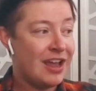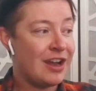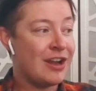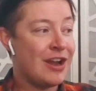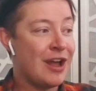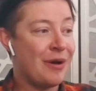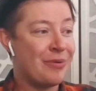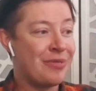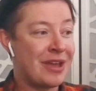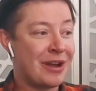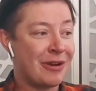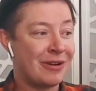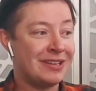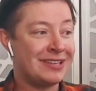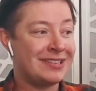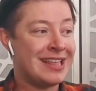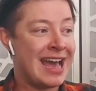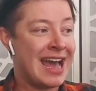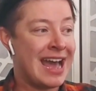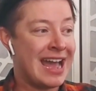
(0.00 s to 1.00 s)
there
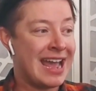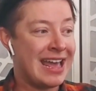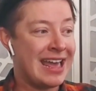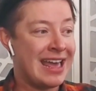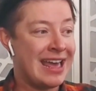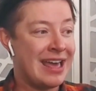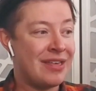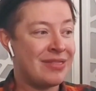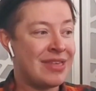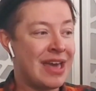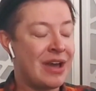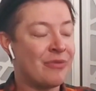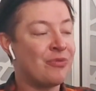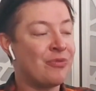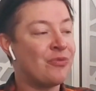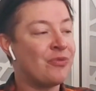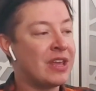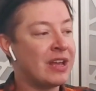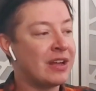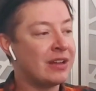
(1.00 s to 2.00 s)
is that
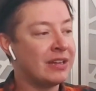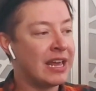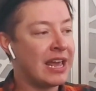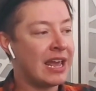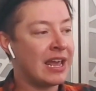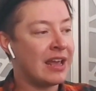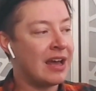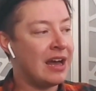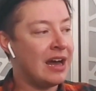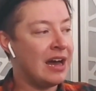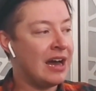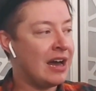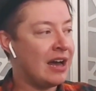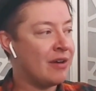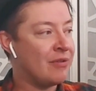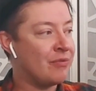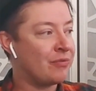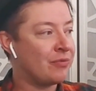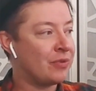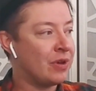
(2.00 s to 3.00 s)
feeling
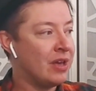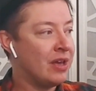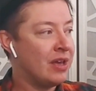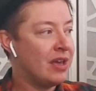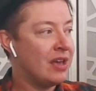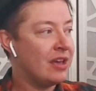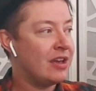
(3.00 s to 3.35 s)
of